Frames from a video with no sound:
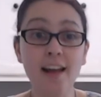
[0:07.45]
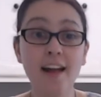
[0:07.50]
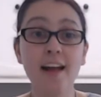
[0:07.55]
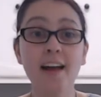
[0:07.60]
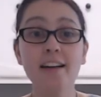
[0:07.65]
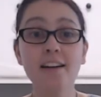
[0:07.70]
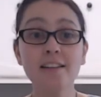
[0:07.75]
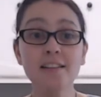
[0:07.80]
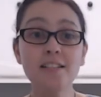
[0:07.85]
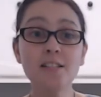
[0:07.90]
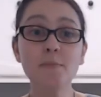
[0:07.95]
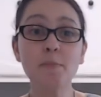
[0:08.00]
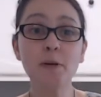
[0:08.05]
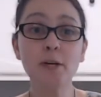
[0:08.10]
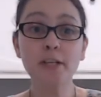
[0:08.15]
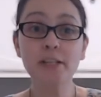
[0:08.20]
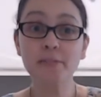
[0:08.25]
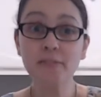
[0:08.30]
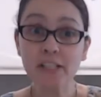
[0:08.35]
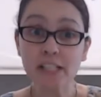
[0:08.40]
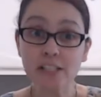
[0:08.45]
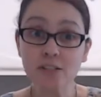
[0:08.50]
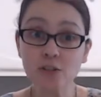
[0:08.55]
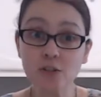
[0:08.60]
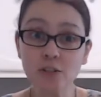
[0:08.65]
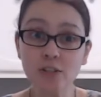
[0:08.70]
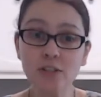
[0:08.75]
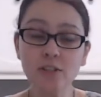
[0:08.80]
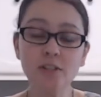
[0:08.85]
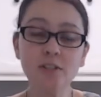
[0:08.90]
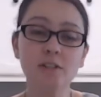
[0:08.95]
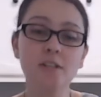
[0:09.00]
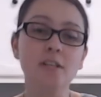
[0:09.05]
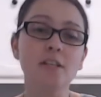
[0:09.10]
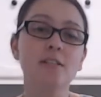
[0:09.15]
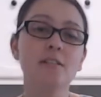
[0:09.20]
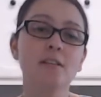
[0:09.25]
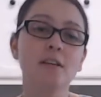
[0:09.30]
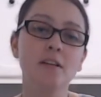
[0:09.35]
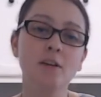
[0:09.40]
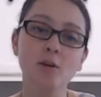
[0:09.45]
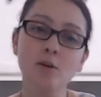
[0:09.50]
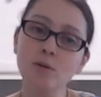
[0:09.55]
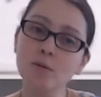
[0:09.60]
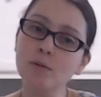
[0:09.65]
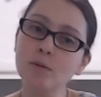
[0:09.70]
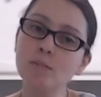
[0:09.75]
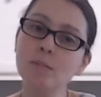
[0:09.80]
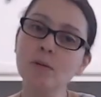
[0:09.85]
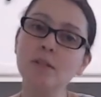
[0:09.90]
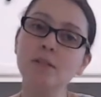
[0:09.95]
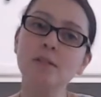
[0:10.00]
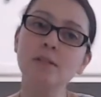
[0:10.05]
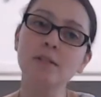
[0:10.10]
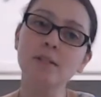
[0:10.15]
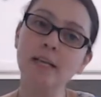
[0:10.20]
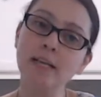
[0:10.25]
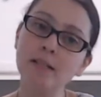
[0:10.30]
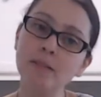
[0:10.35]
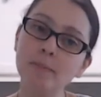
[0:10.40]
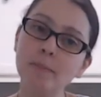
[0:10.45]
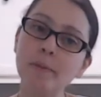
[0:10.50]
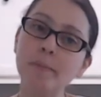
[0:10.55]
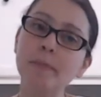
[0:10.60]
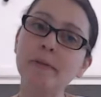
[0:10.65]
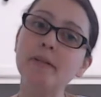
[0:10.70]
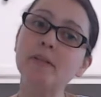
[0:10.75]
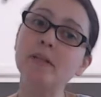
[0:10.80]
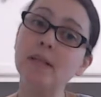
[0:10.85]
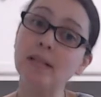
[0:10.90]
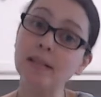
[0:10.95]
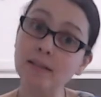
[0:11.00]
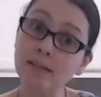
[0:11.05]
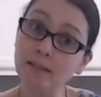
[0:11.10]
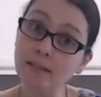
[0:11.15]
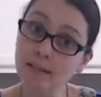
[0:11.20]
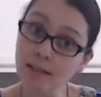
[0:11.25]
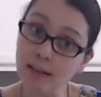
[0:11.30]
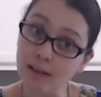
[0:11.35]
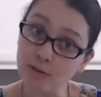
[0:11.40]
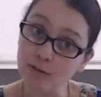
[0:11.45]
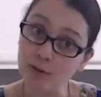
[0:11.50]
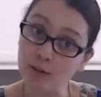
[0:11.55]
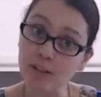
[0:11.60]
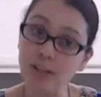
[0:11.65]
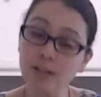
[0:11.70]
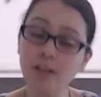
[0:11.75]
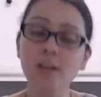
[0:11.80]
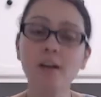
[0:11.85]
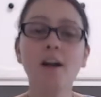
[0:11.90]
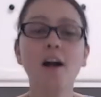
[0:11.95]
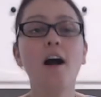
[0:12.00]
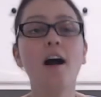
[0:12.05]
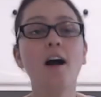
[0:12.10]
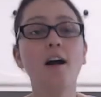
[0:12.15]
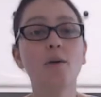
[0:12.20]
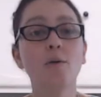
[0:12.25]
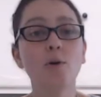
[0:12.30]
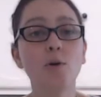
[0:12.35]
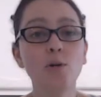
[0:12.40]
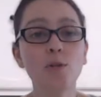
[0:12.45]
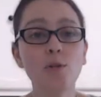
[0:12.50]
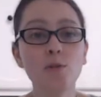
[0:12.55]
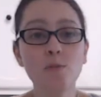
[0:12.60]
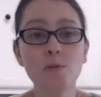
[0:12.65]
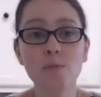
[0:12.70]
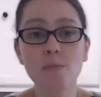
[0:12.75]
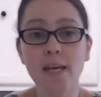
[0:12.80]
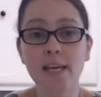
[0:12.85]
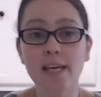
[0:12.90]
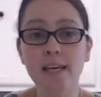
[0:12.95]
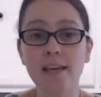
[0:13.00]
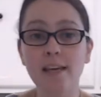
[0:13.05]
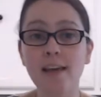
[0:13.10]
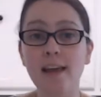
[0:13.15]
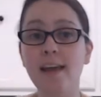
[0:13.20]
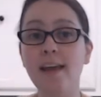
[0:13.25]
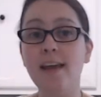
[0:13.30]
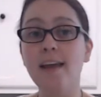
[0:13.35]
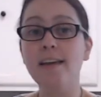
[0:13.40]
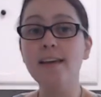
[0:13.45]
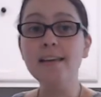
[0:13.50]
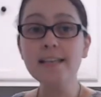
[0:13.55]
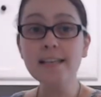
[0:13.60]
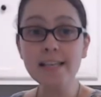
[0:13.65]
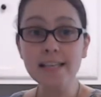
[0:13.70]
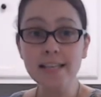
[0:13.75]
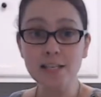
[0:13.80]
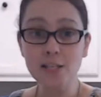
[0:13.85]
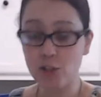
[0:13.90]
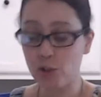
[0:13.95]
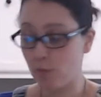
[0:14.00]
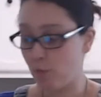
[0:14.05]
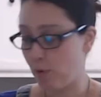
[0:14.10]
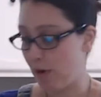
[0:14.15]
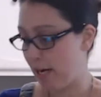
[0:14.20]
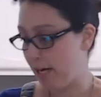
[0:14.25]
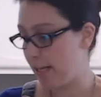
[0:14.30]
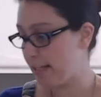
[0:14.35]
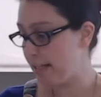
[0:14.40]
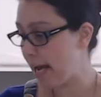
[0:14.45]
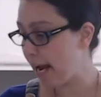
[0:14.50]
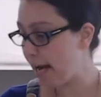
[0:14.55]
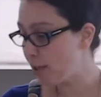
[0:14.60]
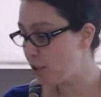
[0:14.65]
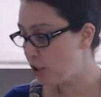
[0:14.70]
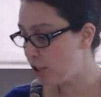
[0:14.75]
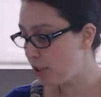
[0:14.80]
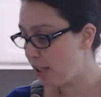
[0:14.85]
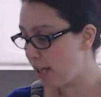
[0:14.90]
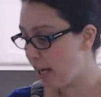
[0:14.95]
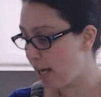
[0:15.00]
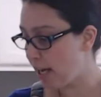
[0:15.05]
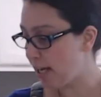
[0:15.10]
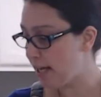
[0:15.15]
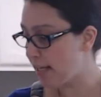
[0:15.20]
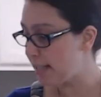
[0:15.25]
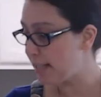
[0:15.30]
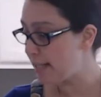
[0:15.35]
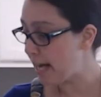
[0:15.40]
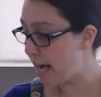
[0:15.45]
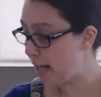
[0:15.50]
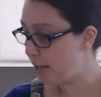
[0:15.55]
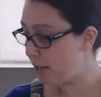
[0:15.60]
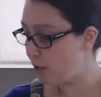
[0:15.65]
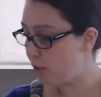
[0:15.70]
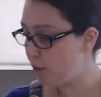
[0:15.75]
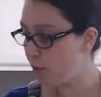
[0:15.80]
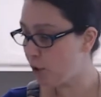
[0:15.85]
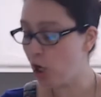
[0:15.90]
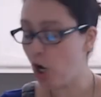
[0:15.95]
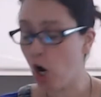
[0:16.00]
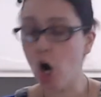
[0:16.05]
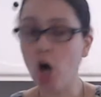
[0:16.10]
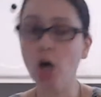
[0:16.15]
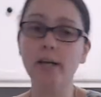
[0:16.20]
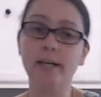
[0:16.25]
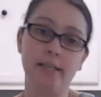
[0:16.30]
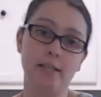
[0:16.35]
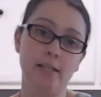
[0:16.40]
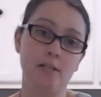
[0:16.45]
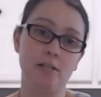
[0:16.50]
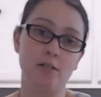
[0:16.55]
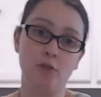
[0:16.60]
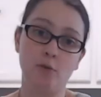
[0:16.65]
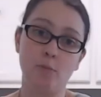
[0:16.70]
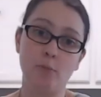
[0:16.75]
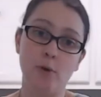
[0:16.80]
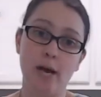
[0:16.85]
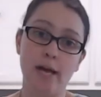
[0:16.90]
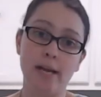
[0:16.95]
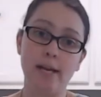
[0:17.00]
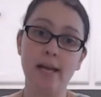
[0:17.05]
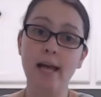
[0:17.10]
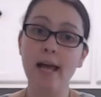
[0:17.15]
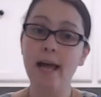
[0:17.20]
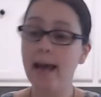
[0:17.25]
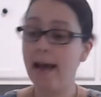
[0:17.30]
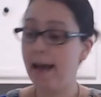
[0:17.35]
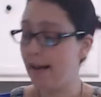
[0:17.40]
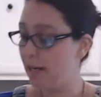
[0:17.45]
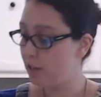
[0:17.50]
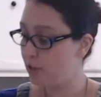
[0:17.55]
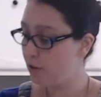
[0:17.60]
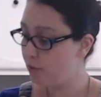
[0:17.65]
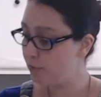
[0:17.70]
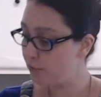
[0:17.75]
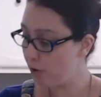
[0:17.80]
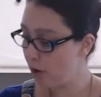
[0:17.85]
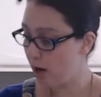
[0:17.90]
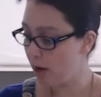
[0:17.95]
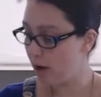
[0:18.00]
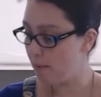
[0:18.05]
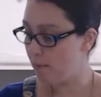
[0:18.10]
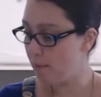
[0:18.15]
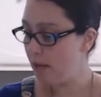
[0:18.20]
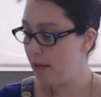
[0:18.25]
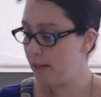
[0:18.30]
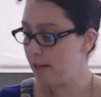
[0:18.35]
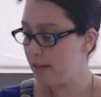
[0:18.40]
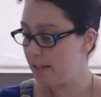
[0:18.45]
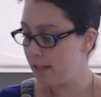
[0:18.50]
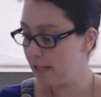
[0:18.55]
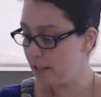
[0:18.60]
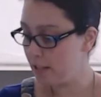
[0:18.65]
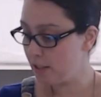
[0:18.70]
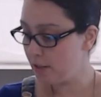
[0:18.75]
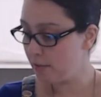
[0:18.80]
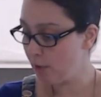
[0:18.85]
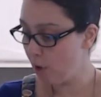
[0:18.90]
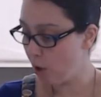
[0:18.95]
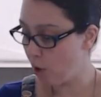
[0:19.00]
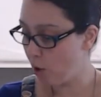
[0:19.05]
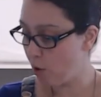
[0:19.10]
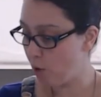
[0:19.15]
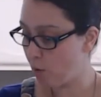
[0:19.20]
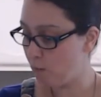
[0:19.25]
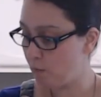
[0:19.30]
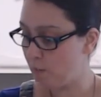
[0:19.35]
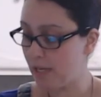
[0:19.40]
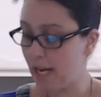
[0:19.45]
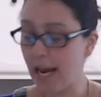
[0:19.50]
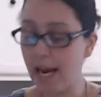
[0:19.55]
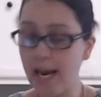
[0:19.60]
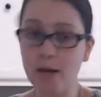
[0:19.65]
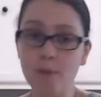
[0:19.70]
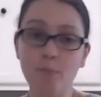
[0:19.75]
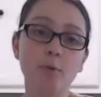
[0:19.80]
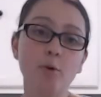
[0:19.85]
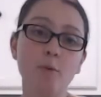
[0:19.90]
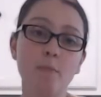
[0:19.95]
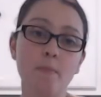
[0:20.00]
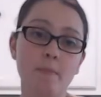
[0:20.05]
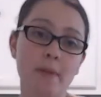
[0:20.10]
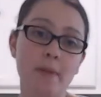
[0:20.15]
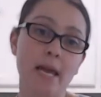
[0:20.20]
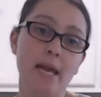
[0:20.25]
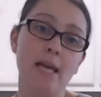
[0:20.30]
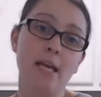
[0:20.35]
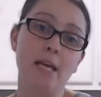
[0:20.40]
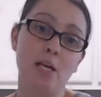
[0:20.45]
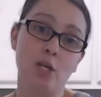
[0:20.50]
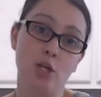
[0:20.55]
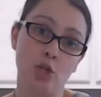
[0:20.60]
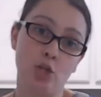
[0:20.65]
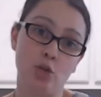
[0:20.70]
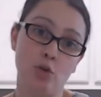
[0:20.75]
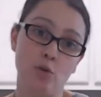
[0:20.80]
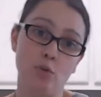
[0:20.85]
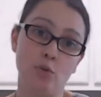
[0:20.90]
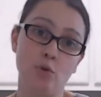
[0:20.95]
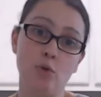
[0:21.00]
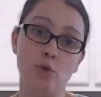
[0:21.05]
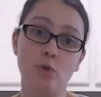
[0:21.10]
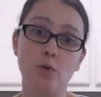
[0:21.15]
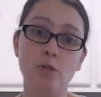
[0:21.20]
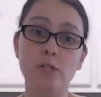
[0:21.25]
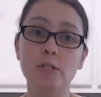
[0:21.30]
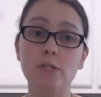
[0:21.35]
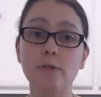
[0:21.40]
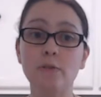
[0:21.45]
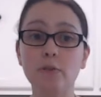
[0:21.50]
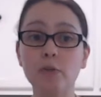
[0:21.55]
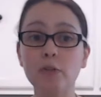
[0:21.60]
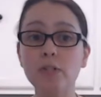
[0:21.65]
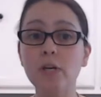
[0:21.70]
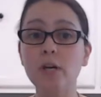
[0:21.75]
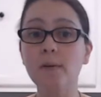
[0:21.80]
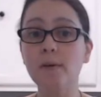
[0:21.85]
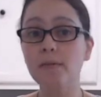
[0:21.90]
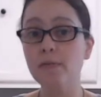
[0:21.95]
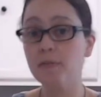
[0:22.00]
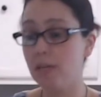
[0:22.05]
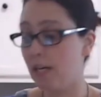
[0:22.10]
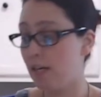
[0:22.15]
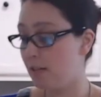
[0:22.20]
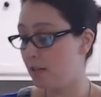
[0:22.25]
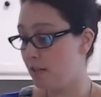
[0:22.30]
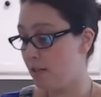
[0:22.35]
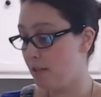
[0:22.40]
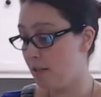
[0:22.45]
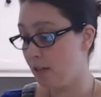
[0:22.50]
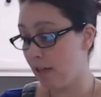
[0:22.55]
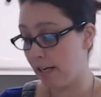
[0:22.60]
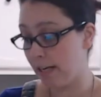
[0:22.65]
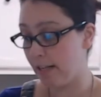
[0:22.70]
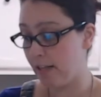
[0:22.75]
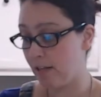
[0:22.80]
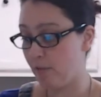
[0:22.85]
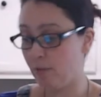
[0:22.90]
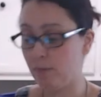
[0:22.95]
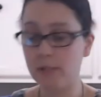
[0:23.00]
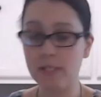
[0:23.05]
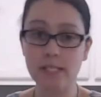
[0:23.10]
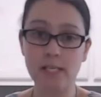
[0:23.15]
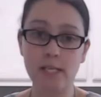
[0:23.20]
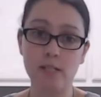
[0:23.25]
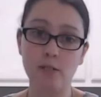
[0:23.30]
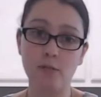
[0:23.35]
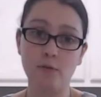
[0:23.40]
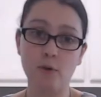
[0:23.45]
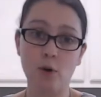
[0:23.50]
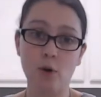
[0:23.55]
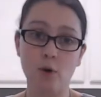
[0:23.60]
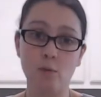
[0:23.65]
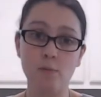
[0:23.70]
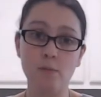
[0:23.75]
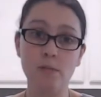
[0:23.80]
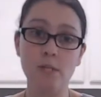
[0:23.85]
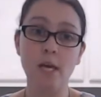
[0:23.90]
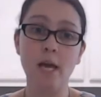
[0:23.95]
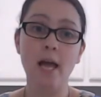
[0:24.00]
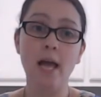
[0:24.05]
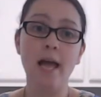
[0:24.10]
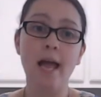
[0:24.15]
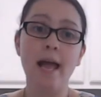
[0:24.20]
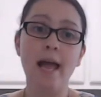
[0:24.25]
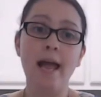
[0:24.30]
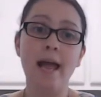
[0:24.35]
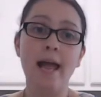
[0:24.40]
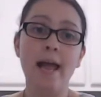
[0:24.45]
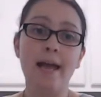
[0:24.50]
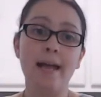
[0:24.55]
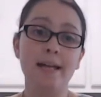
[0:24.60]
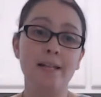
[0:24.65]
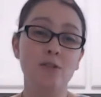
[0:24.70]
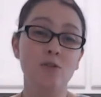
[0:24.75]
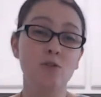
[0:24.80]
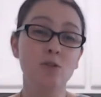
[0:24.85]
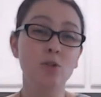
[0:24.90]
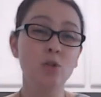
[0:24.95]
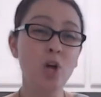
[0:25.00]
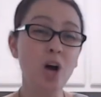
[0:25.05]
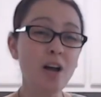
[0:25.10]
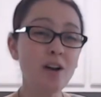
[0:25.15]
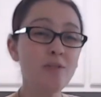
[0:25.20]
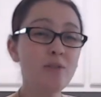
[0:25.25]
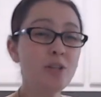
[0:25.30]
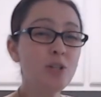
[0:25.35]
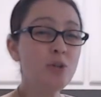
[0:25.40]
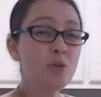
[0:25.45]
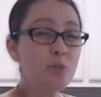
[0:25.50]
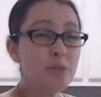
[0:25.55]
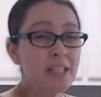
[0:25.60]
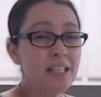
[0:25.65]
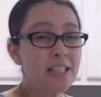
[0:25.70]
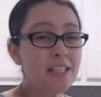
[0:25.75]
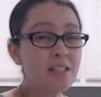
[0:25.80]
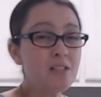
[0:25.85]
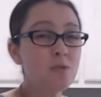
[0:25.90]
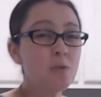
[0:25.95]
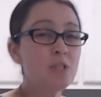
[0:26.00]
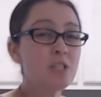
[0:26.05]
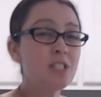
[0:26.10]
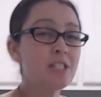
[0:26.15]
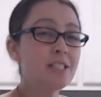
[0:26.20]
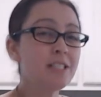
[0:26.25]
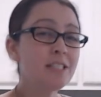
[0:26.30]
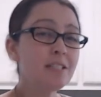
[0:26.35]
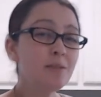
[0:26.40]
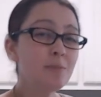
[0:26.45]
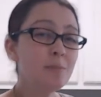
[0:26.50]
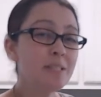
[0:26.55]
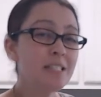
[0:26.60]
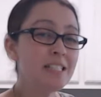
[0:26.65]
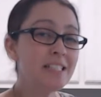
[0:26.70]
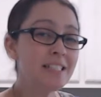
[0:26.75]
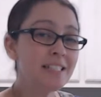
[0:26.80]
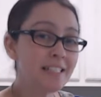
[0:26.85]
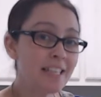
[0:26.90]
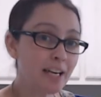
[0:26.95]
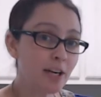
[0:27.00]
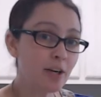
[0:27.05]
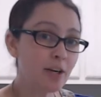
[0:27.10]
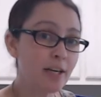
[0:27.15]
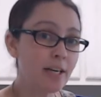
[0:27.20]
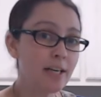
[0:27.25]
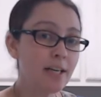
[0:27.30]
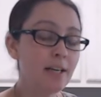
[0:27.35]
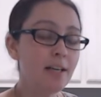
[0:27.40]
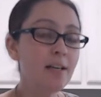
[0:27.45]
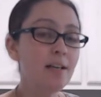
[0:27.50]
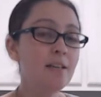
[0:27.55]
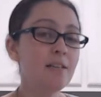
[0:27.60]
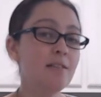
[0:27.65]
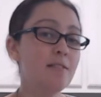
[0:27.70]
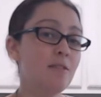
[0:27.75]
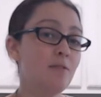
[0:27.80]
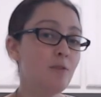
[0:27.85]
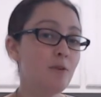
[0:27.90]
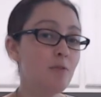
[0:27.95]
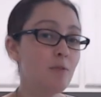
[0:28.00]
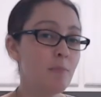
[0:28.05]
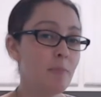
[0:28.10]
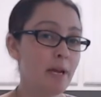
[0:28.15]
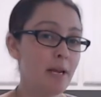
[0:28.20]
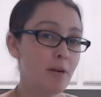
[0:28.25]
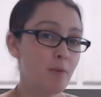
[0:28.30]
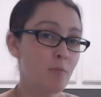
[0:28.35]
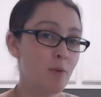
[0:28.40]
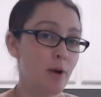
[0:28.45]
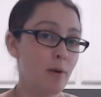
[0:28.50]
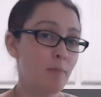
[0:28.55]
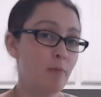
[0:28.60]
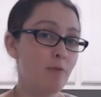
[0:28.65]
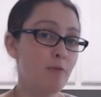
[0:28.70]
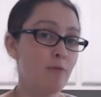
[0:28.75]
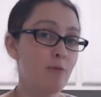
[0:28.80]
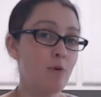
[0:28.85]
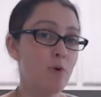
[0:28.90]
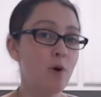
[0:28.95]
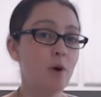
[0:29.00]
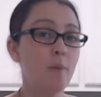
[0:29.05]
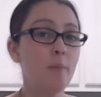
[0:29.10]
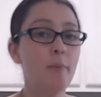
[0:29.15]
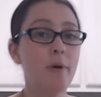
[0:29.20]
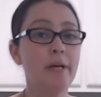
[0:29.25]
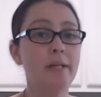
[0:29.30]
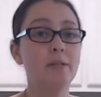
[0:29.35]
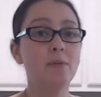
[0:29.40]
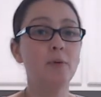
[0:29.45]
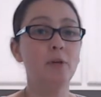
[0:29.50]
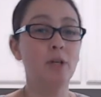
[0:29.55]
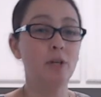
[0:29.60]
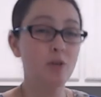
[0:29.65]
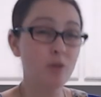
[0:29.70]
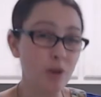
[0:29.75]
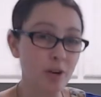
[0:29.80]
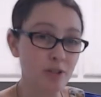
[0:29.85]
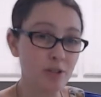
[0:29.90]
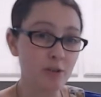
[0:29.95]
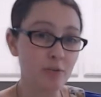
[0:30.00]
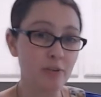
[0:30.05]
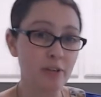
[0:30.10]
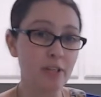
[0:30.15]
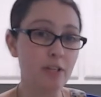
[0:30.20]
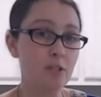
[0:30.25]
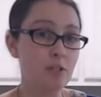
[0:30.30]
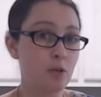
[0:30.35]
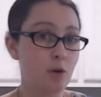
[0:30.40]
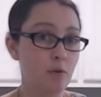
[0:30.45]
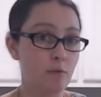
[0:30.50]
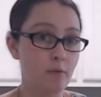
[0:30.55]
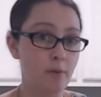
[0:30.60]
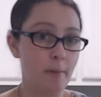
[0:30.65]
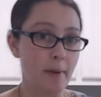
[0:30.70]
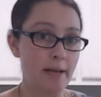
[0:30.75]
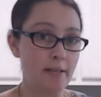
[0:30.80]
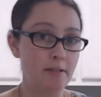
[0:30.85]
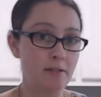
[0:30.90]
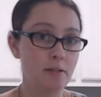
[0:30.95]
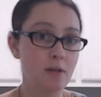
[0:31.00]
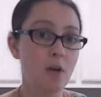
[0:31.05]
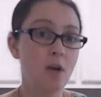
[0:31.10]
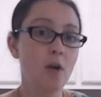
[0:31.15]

And in the spirit of Easter, yes I know I'm a little late, but better late than never, I'm going to be making a Easter bread. It's actually a Italian ricotta Easter bread, and it's from the Taste of Home's April-May issue. So this is the first time I've done anything from the Taste of Home's, and there's a lot of ingredients, which is a little bit scary since I've never made a bread before, but we're going to cross our fingers and hope for the best.